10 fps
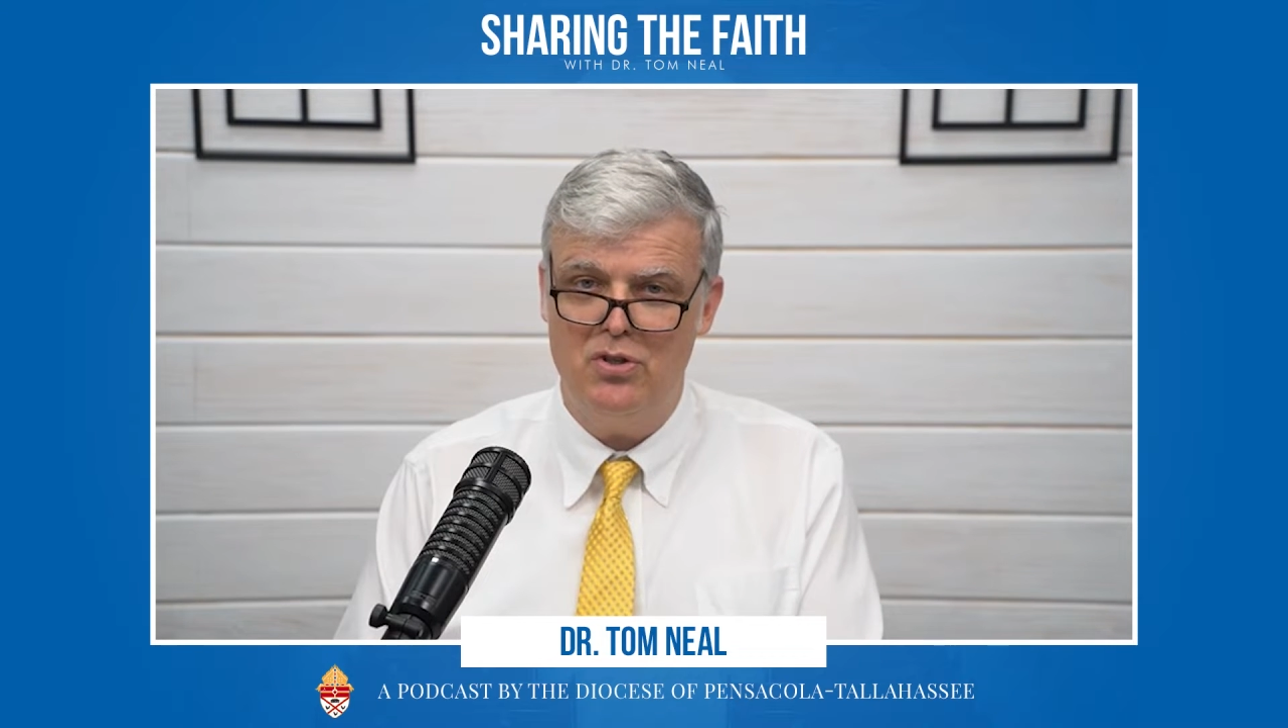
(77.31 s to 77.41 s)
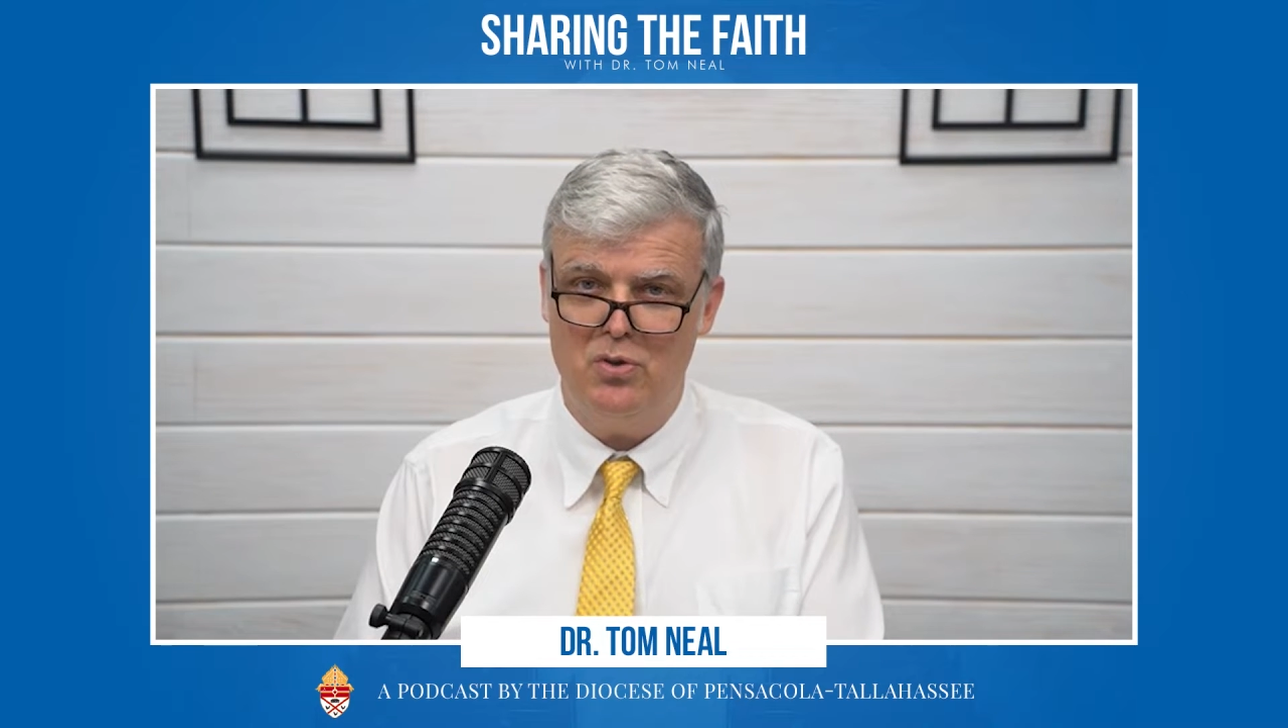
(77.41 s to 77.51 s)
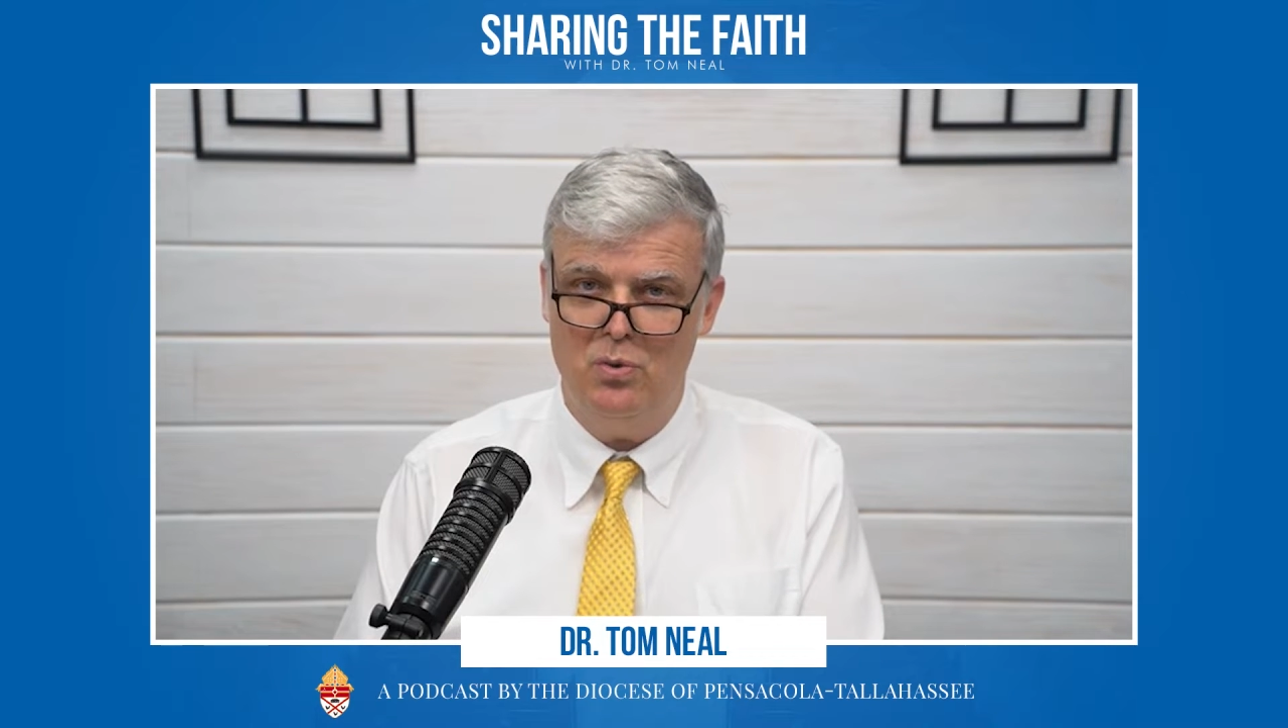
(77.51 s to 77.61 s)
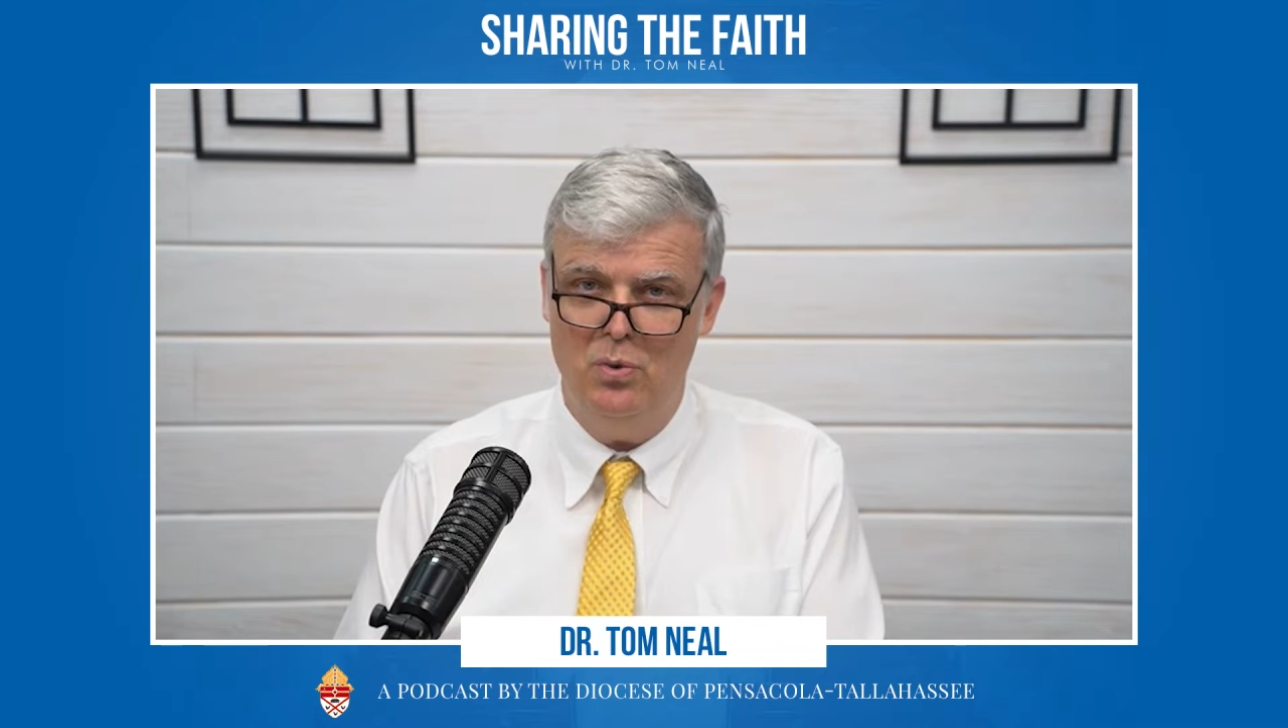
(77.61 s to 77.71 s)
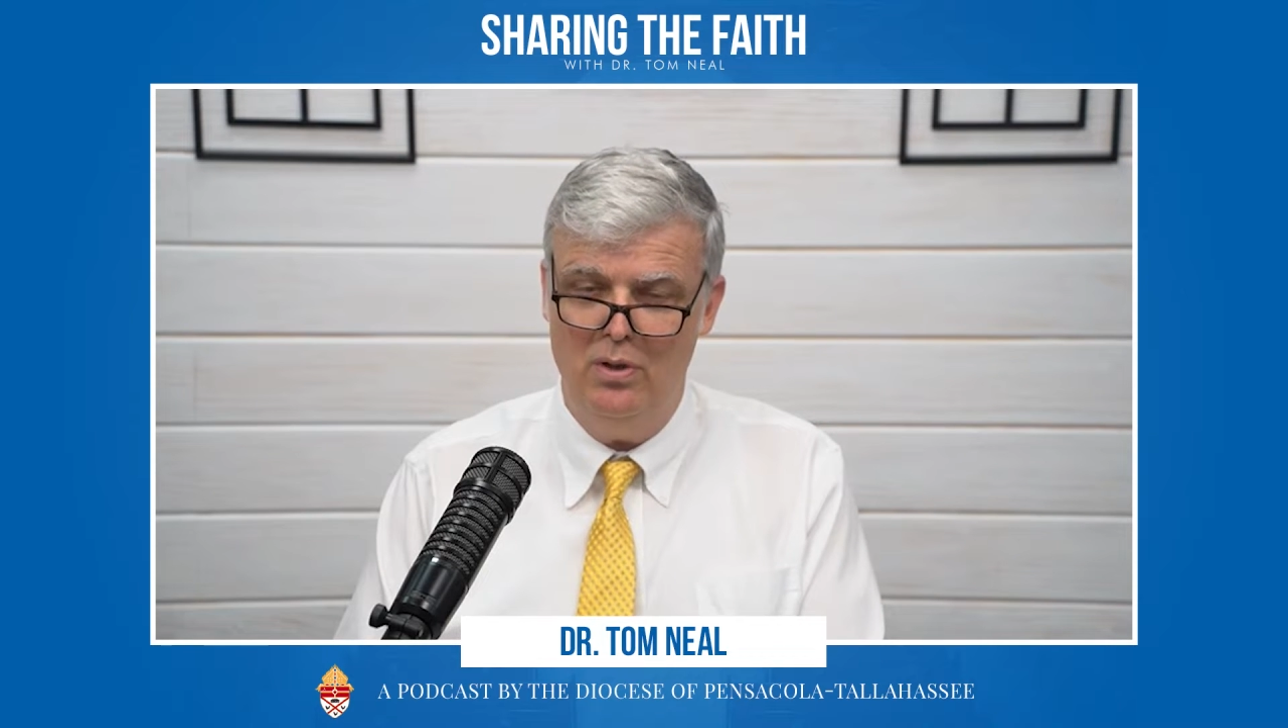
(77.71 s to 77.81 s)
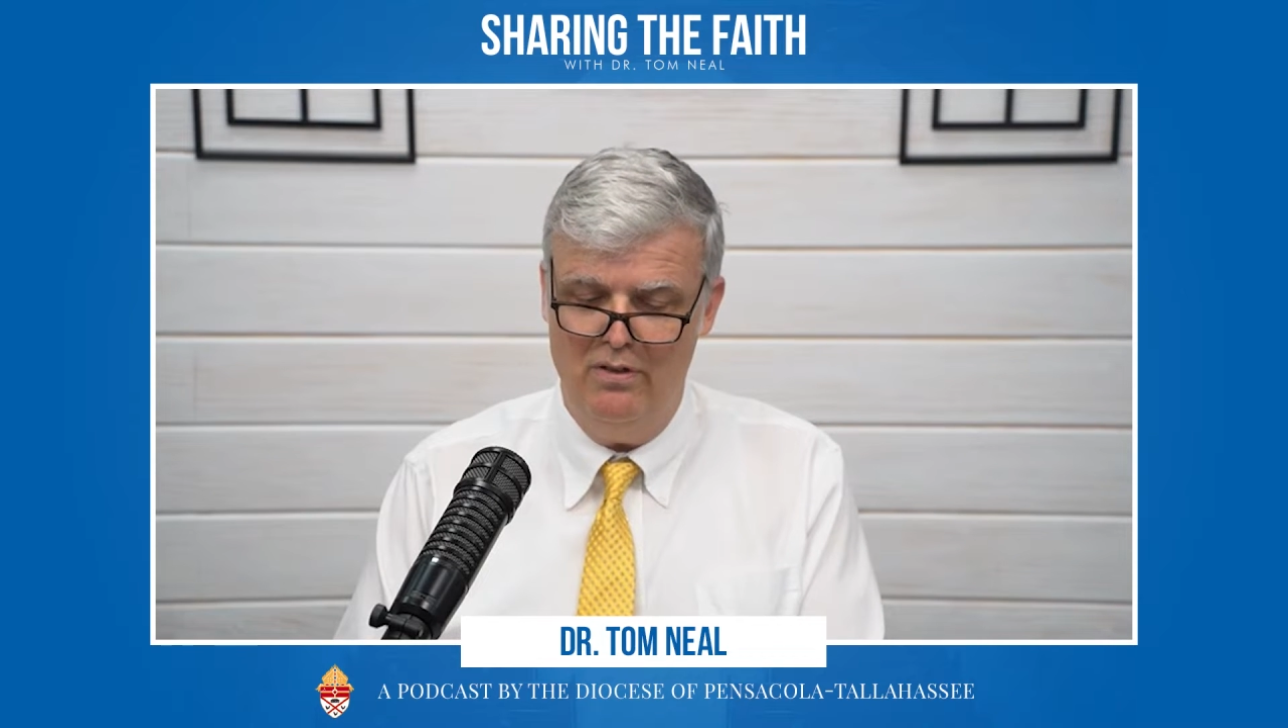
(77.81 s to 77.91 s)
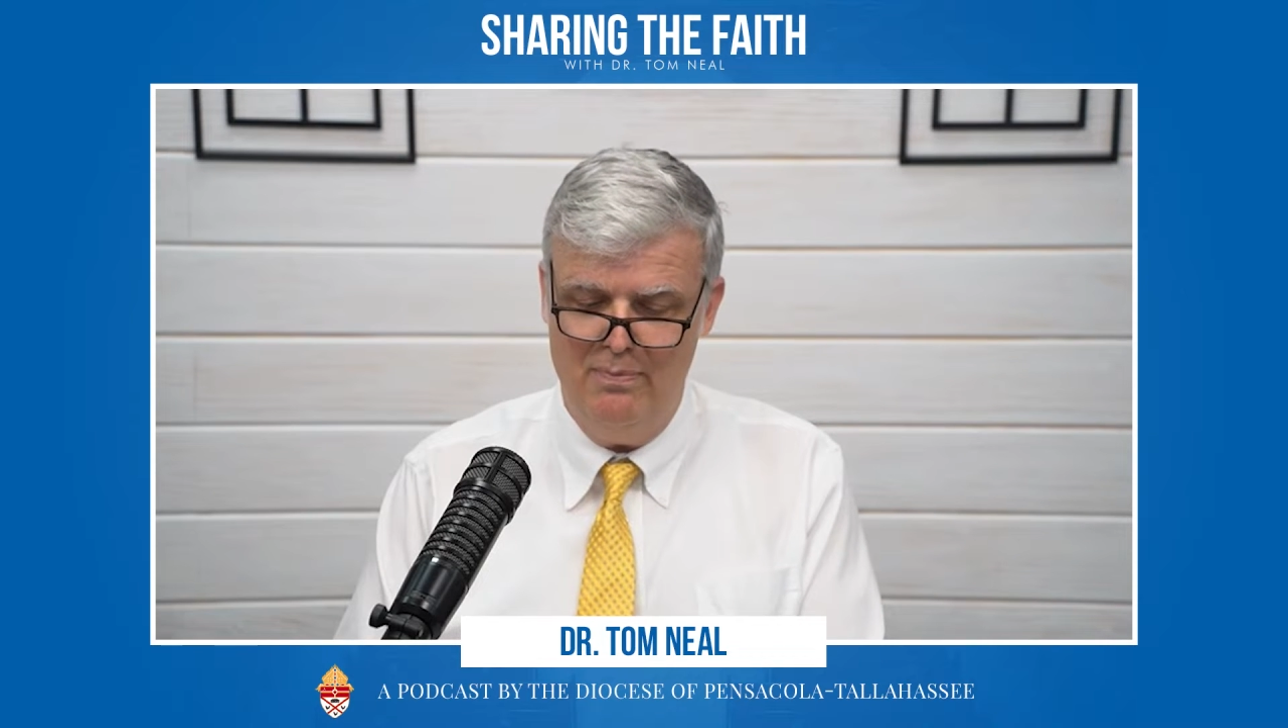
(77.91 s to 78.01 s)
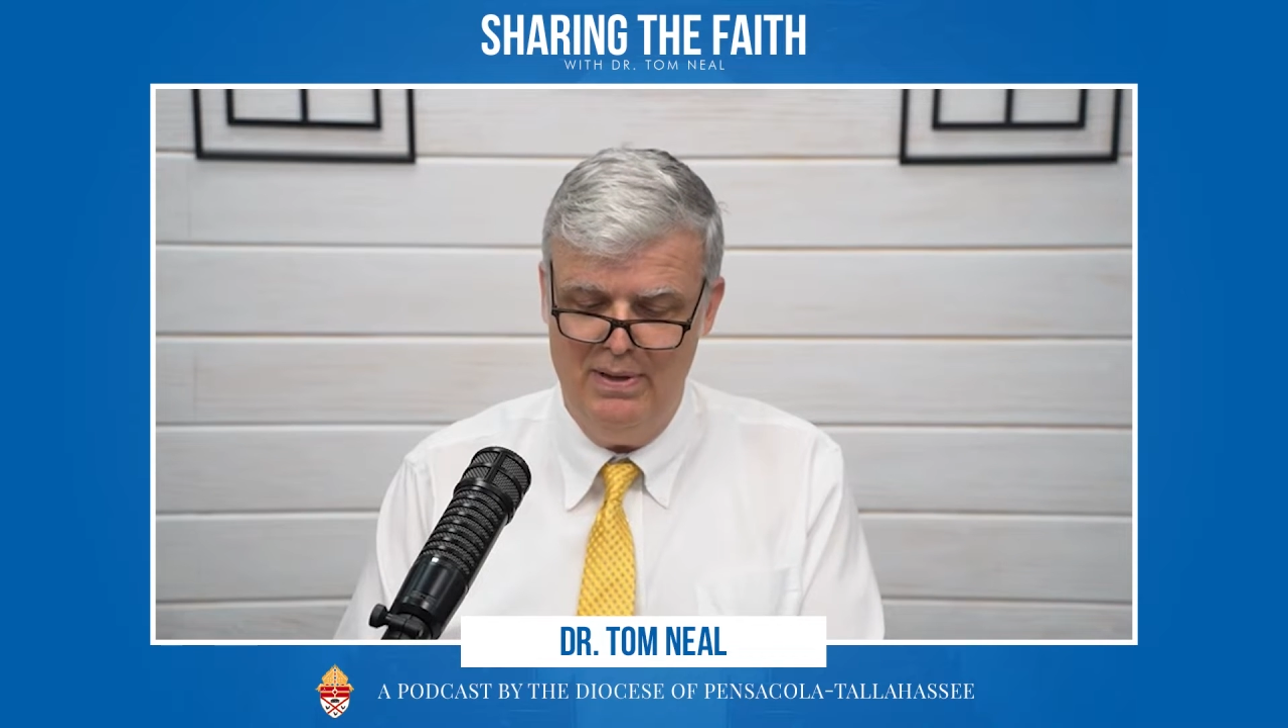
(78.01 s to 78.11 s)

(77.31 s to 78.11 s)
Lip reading: School of